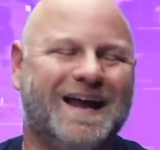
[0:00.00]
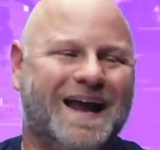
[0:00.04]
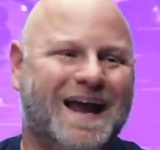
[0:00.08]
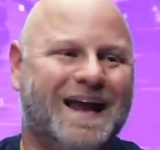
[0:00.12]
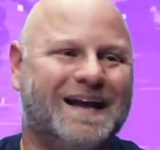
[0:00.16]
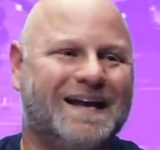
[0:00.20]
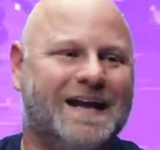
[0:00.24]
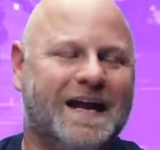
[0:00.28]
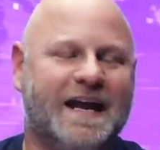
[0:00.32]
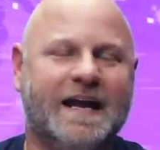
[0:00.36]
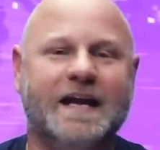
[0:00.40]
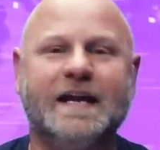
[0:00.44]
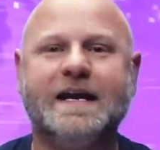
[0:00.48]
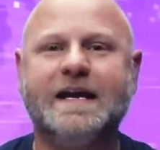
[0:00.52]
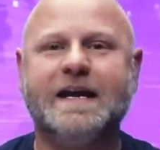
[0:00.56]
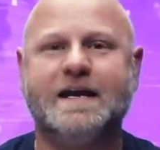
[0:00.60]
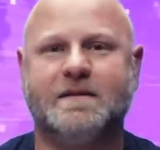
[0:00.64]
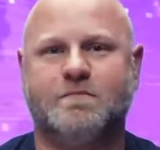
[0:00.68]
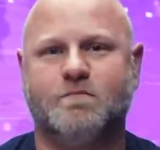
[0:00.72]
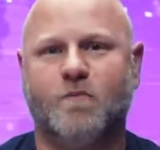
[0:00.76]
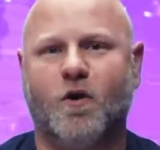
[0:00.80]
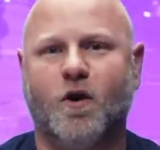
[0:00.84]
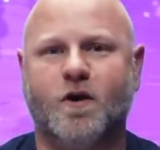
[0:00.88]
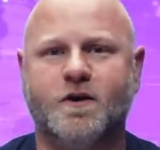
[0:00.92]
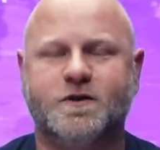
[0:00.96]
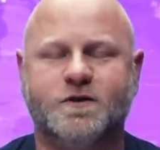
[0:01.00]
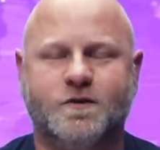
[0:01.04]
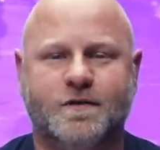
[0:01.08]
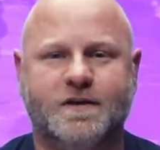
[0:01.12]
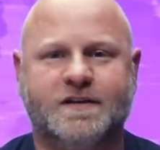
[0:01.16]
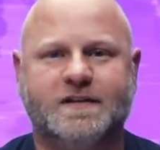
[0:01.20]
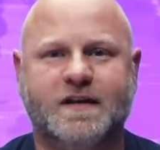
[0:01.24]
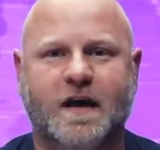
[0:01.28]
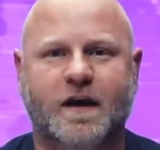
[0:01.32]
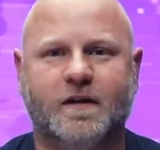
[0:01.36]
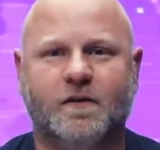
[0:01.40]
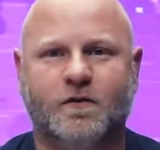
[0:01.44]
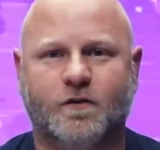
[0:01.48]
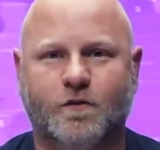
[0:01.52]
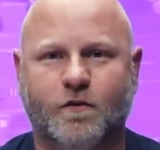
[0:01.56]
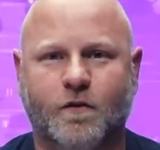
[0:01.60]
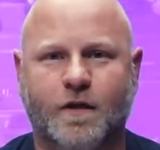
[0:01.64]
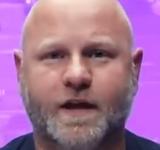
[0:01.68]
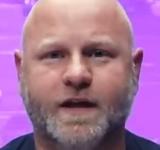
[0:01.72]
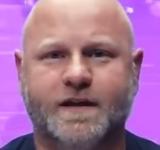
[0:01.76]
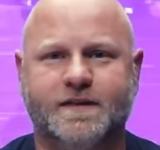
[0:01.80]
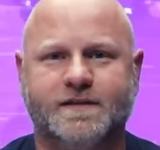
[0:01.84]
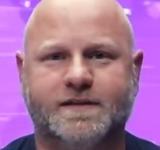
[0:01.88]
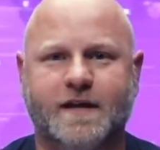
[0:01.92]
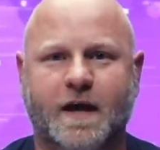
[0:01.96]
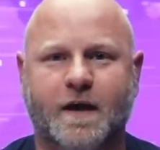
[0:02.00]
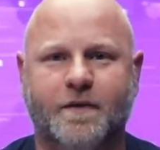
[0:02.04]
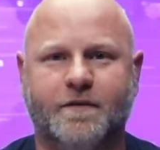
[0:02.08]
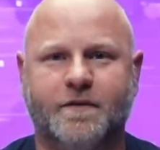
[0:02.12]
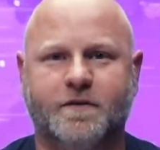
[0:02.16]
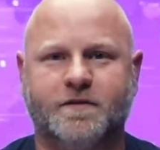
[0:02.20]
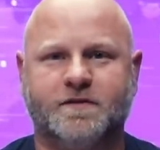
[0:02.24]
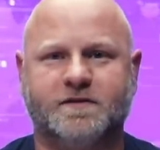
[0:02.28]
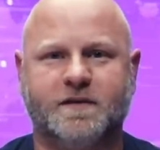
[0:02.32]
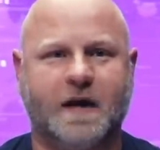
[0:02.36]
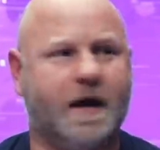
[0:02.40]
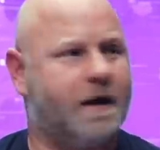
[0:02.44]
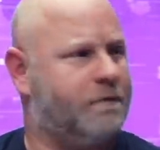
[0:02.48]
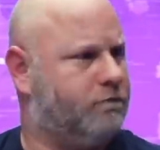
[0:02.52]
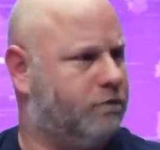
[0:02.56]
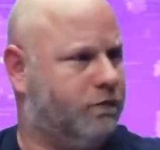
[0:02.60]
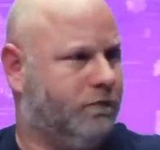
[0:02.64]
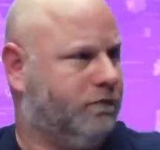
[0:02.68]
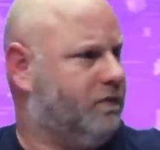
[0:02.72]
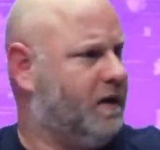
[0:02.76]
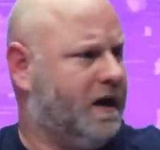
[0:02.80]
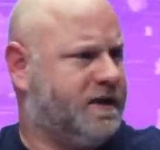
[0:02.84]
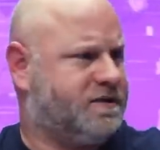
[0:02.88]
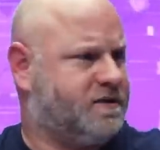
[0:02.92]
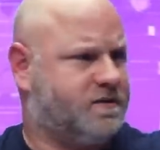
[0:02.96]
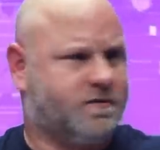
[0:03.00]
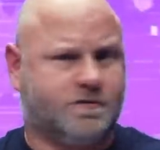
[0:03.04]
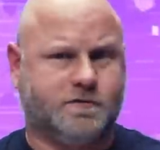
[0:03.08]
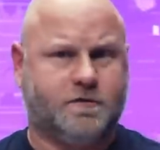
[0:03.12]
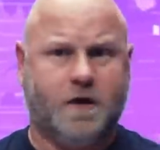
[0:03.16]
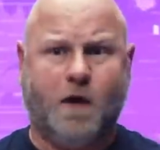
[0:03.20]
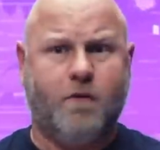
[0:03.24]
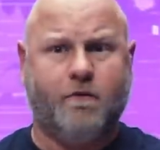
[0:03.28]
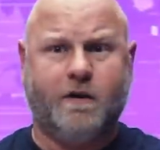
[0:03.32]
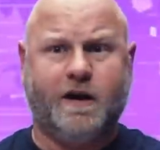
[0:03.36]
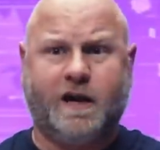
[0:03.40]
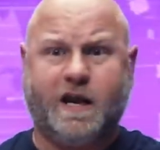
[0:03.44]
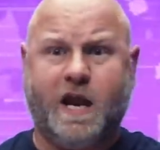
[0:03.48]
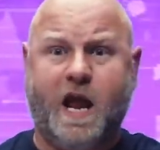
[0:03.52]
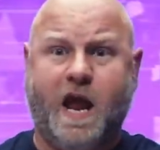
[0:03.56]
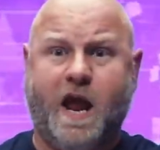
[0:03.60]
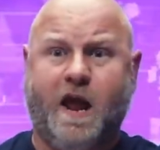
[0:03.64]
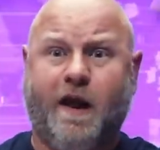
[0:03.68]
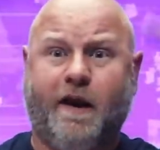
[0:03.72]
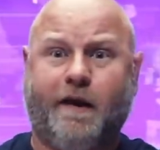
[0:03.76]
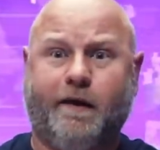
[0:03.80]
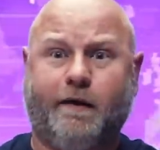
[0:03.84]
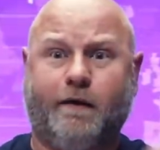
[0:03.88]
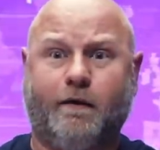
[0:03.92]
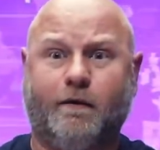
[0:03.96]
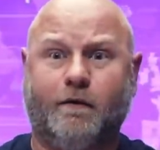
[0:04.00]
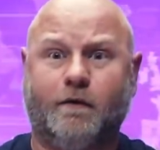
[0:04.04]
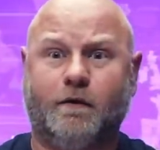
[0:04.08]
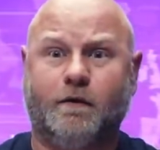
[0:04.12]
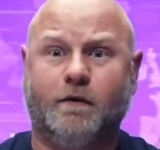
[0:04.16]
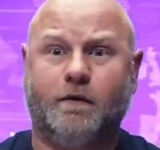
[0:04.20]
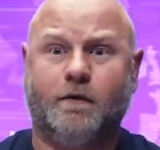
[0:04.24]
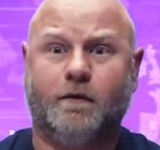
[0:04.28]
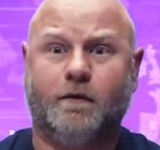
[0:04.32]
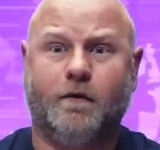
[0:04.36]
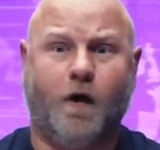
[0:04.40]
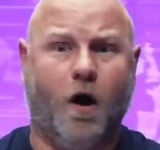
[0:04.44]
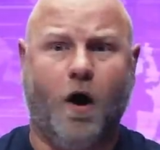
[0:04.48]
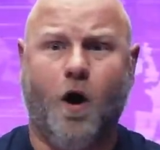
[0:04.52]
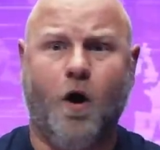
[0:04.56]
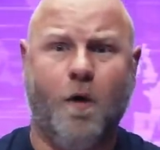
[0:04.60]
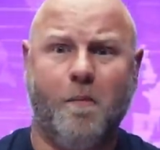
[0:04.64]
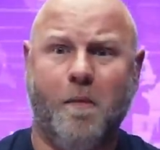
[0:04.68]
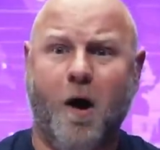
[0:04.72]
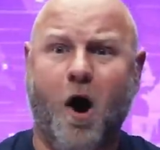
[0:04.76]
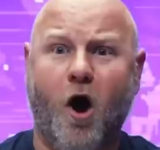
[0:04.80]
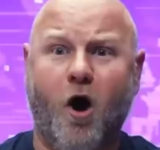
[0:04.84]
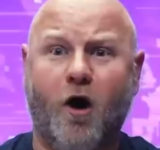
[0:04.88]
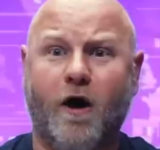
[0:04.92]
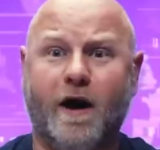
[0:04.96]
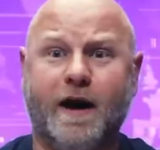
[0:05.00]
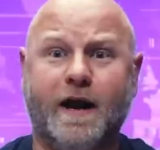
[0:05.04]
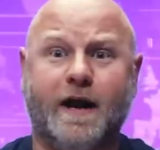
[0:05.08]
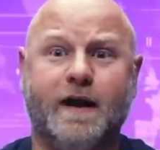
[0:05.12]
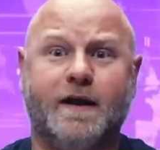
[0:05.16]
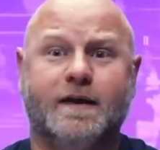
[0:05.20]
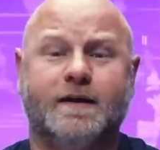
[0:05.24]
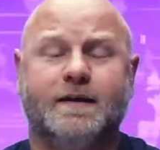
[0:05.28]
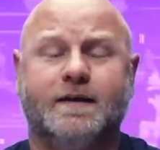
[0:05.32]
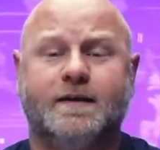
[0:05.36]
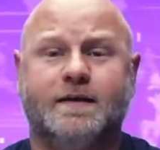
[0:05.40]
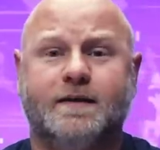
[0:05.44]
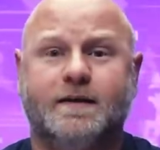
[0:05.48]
And idiot Marjorie Taylor Greene is out there saying, well, let's do it again. Oh boy.